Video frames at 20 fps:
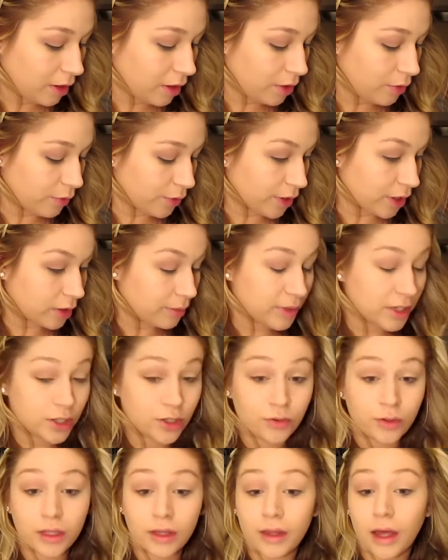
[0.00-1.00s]
And we're going to be
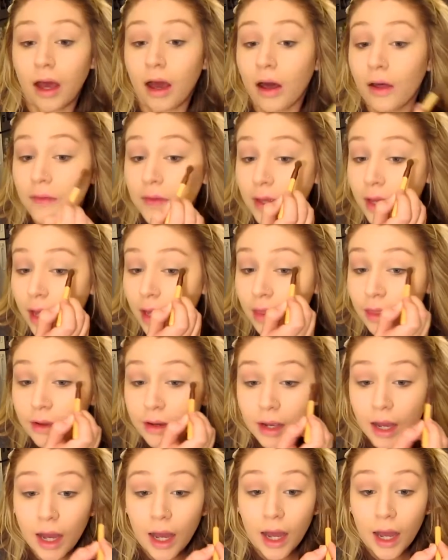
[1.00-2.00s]
doing that on the other
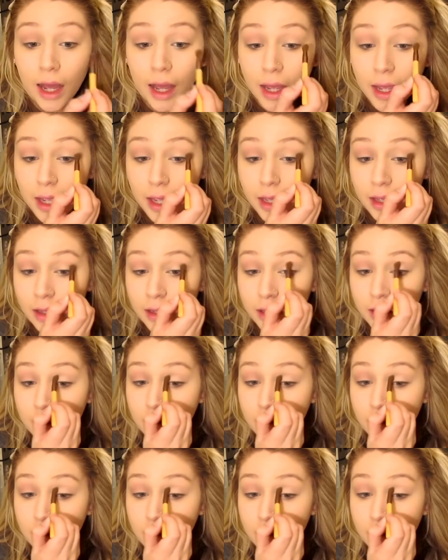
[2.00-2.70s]
eye,